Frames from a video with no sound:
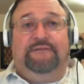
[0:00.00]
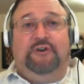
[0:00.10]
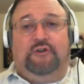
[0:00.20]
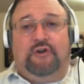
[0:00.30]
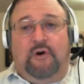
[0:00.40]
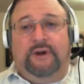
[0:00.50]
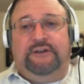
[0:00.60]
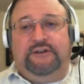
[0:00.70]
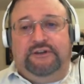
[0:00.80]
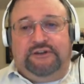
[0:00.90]
you're going
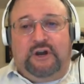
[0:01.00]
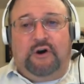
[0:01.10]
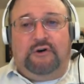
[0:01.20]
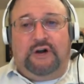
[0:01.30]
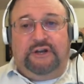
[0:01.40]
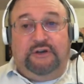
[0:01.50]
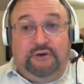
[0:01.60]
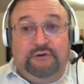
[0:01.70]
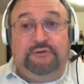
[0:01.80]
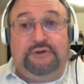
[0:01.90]
to show a
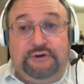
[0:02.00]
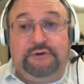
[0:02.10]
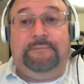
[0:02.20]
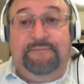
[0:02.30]
YouTube